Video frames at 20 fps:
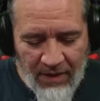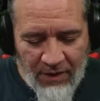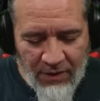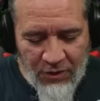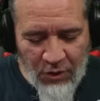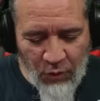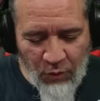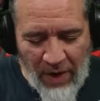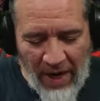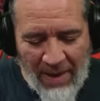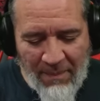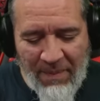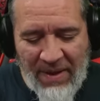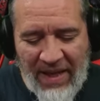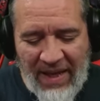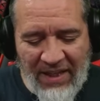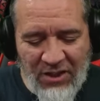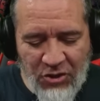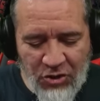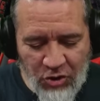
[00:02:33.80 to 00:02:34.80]
So write
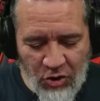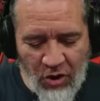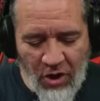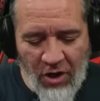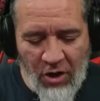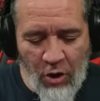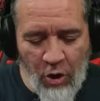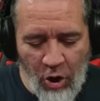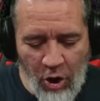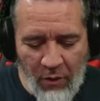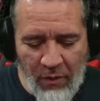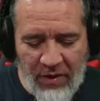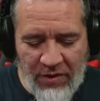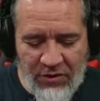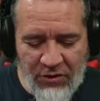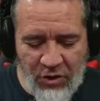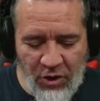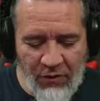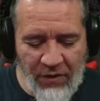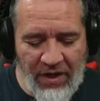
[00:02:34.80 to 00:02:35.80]
me a short horror
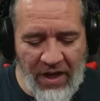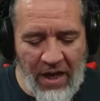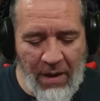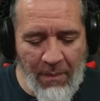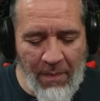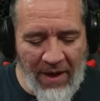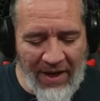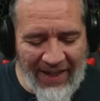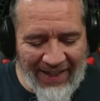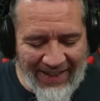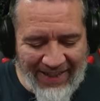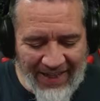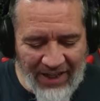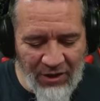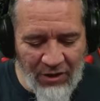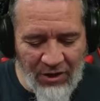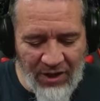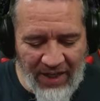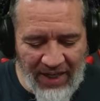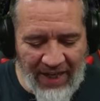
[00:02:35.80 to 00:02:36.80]
story about a
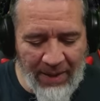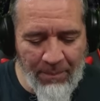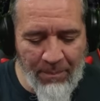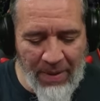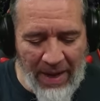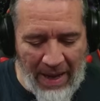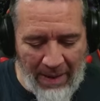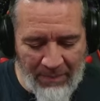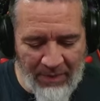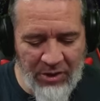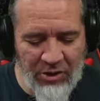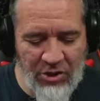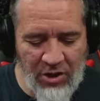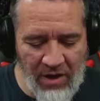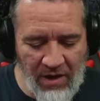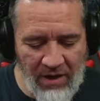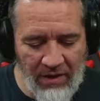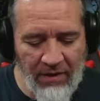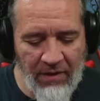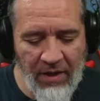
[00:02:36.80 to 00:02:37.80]
killer named
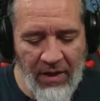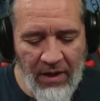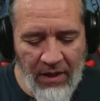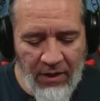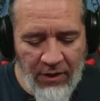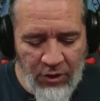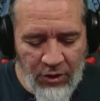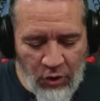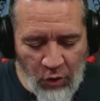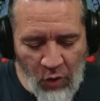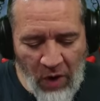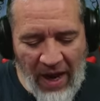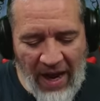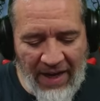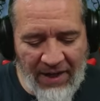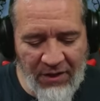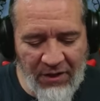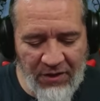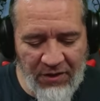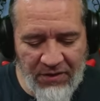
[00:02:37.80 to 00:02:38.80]
PapiShlong, two
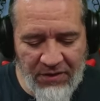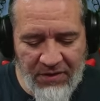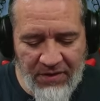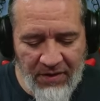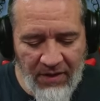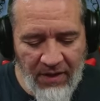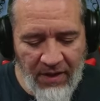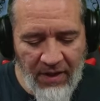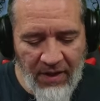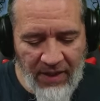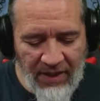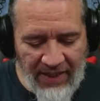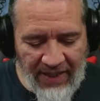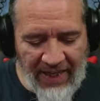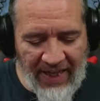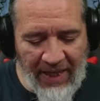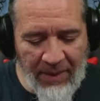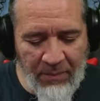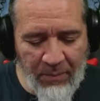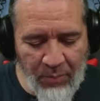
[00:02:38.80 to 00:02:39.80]
hikers
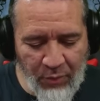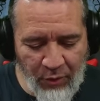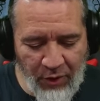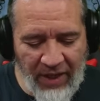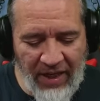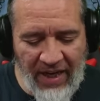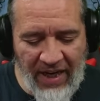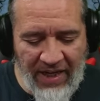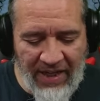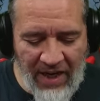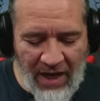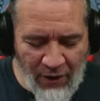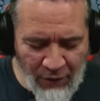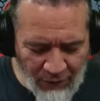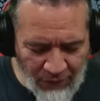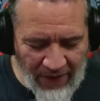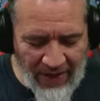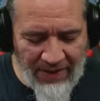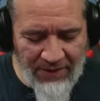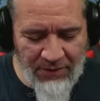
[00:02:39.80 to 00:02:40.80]
named Bree and
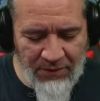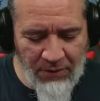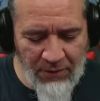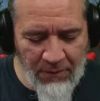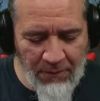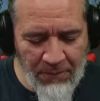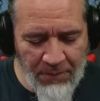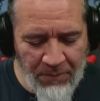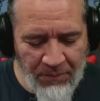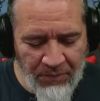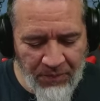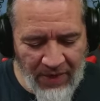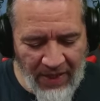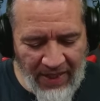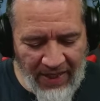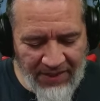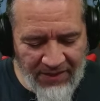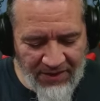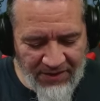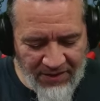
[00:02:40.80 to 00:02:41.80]
Alfonso
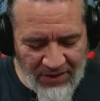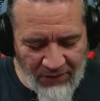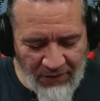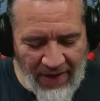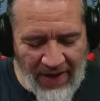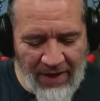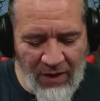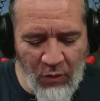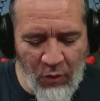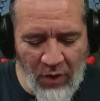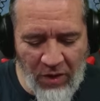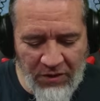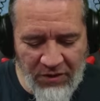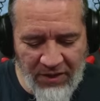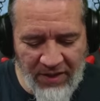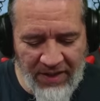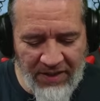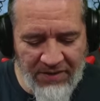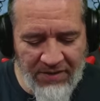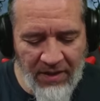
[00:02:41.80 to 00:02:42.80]
in the Savannah
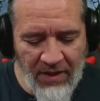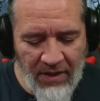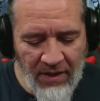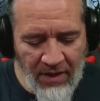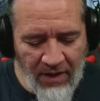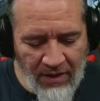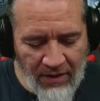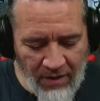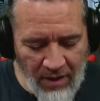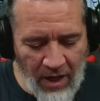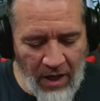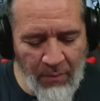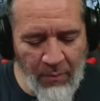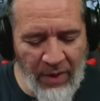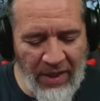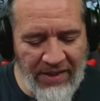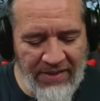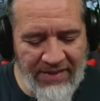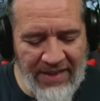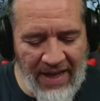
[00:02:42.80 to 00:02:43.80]
Wilderness. Car
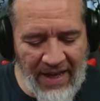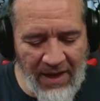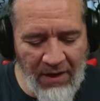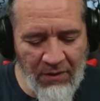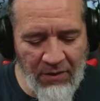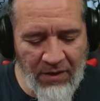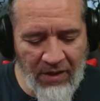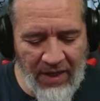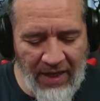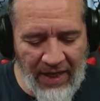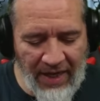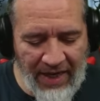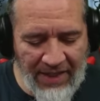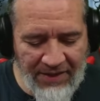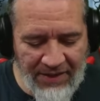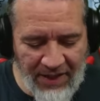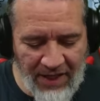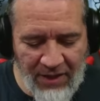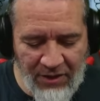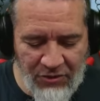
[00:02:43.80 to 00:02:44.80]
breaks down
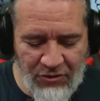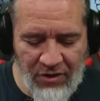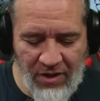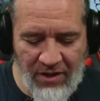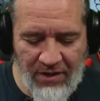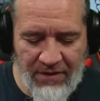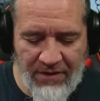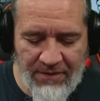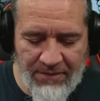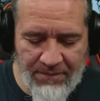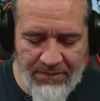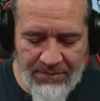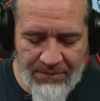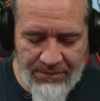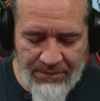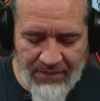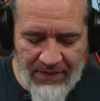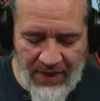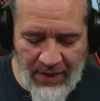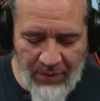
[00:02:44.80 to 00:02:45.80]
and they are drunk.
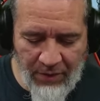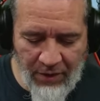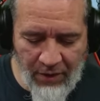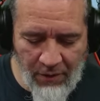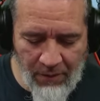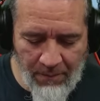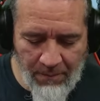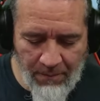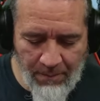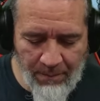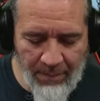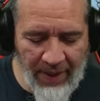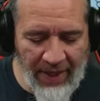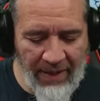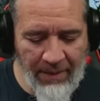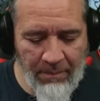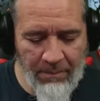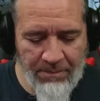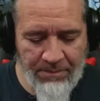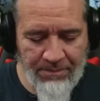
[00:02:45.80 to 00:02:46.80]
Here we go.
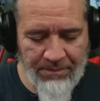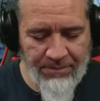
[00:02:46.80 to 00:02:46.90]
Bam.